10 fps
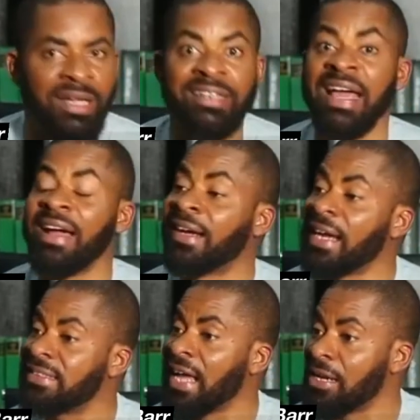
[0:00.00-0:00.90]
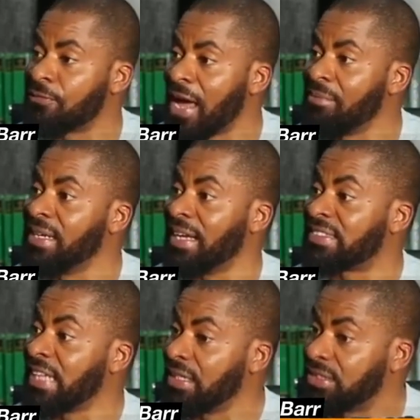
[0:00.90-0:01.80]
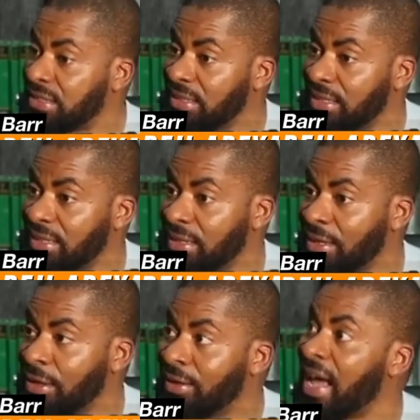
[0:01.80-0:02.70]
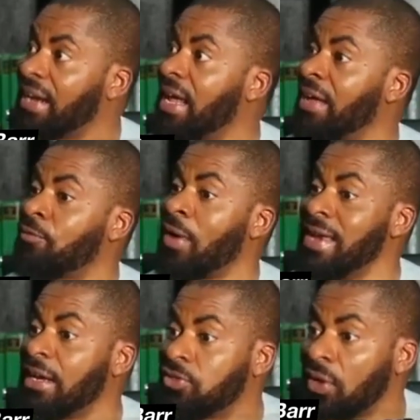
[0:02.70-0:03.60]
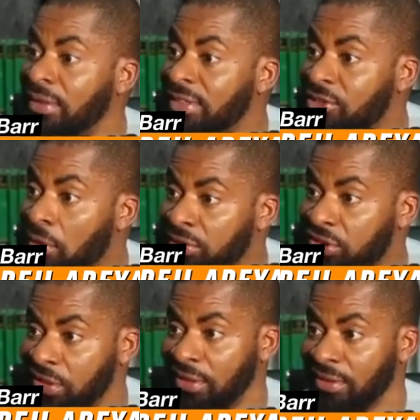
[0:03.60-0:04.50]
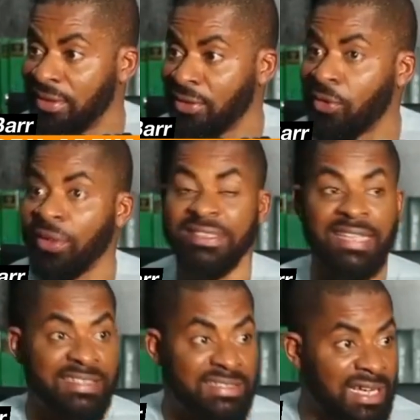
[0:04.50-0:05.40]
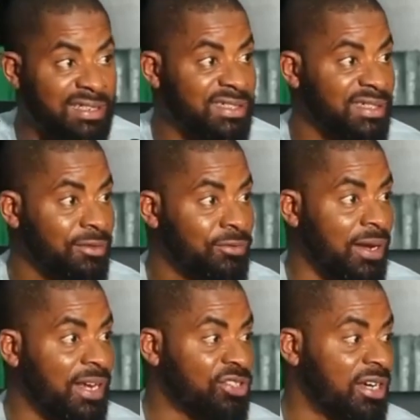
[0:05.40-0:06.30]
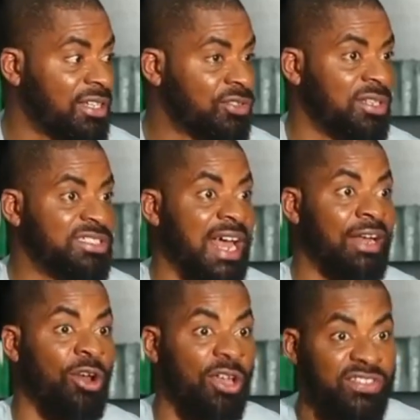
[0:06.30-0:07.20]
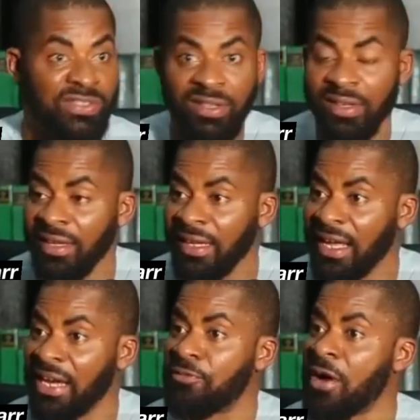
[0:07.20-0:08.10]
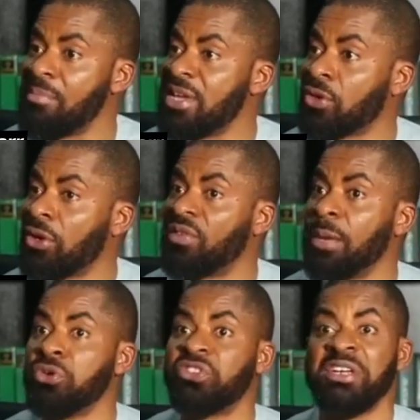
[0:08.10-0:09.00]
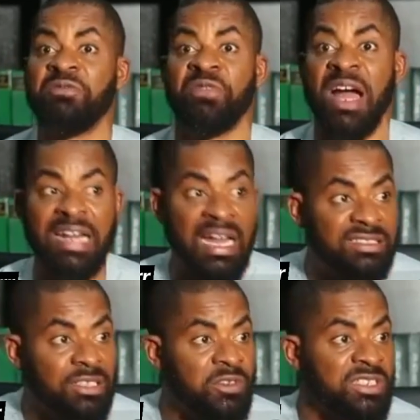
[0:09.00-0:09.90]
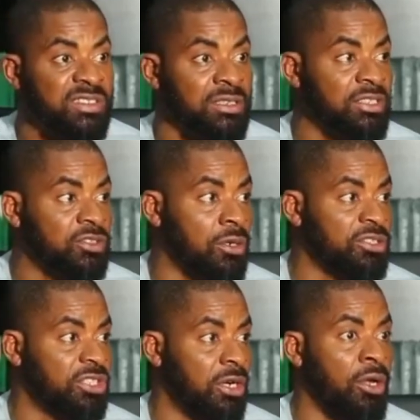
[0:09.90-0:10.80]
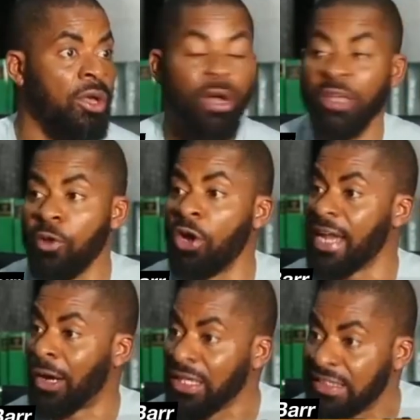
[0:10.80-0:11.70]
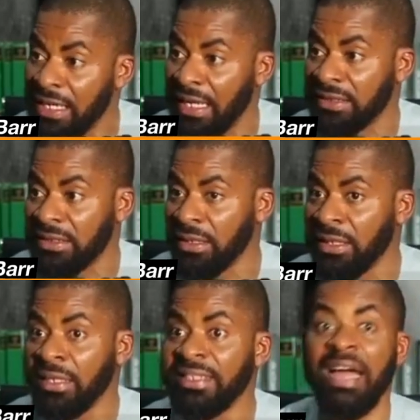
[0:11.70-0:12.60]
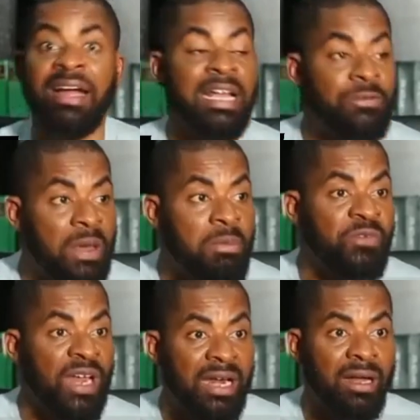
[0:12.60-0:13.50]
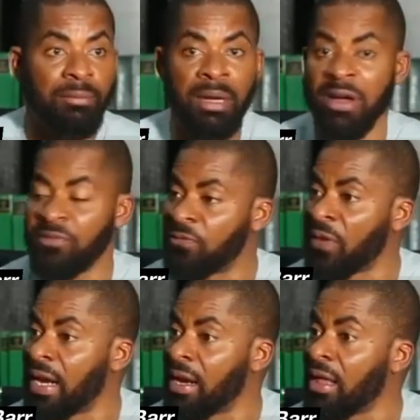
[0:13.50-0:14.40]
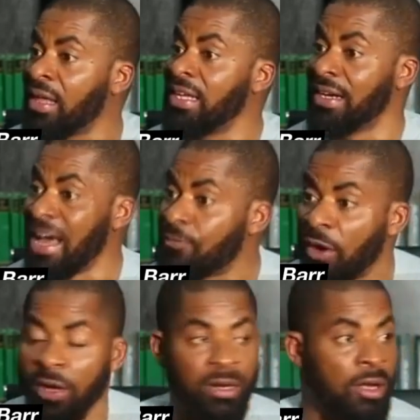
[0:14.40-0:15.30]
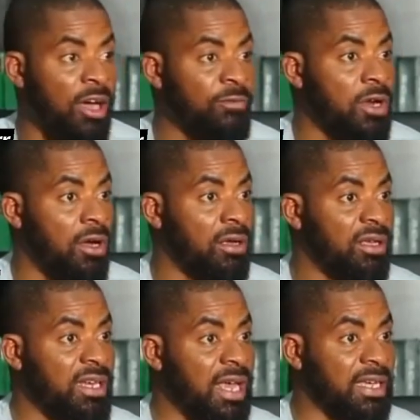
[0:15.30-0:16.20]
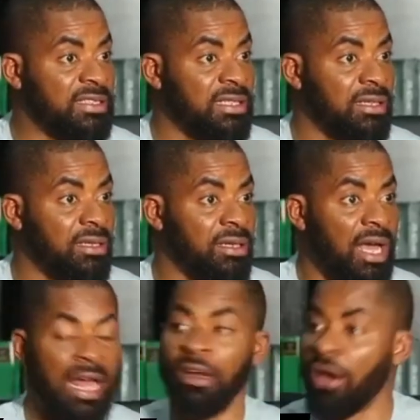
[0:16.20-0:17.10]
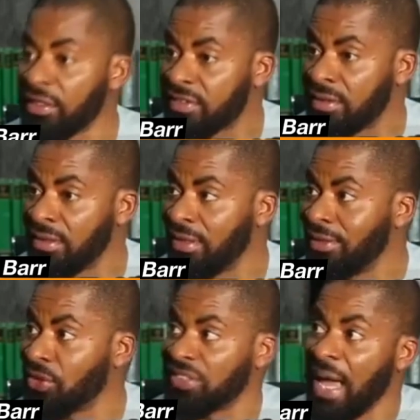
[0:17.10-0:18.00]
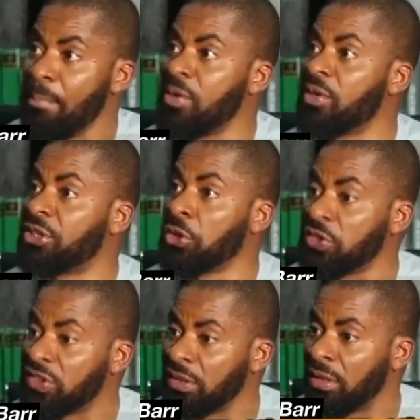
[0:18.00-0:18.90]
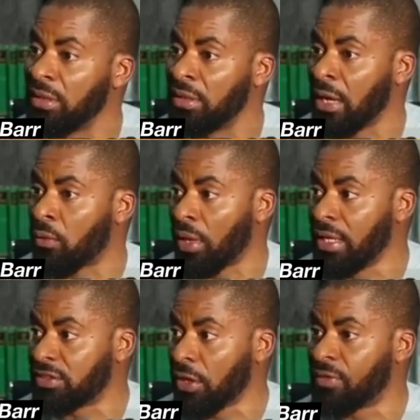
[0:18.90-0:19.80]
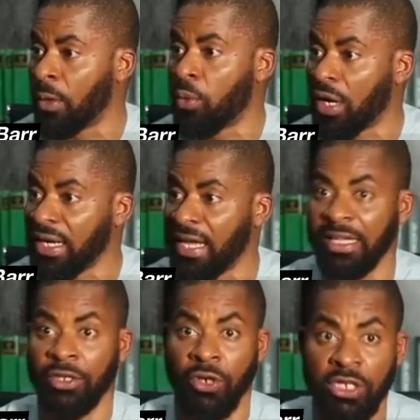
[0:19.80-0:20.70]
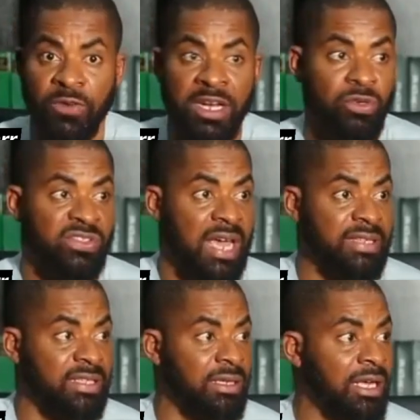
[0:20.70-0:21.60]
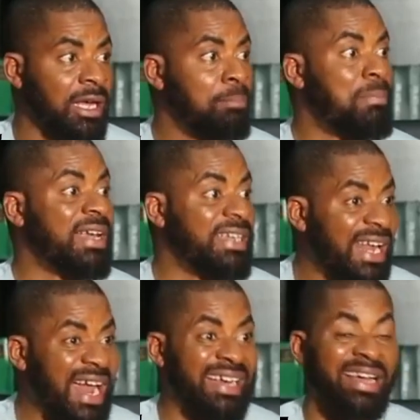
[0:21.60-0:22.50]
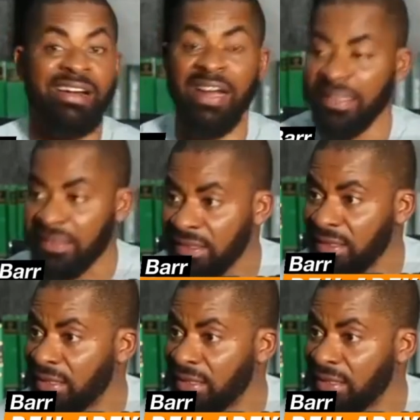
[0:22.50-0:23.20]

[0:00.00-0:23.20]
The great Ganifa the sage ran for election in this country, contested for election in this country and lost. Ganifa is one of the most revered activists in this country, even on the continent. The great Femi Falana, Baba Falana, he ran for governor in Ekiti and lost. Does that reduce the quality of the work that he does for the society? Mandela, the great,